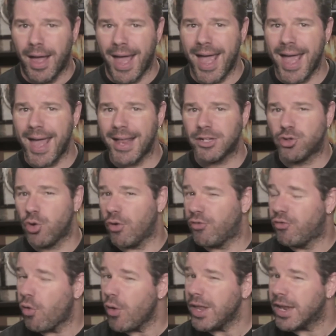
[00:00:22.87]
And to
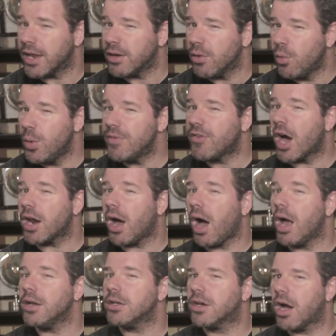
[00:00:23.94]
avoid it, we've got to
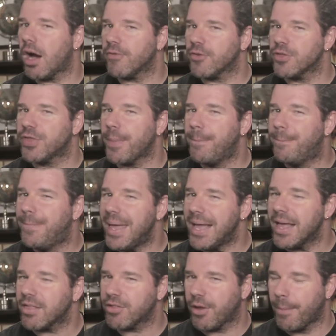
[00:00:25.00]
uncover the
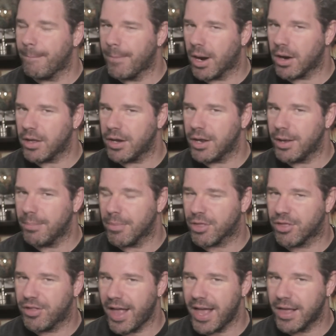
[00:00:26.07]
biggest marketing
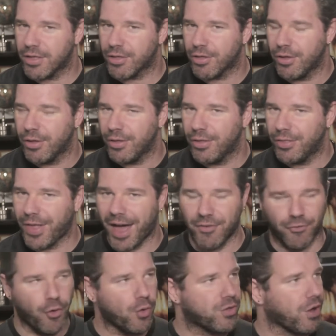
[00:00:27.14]
mistakes that
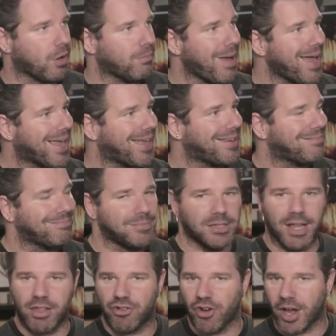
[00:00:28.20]
folks are making.
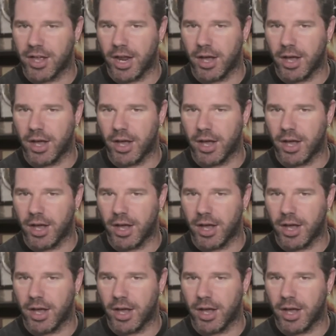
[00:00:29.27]
Let's check it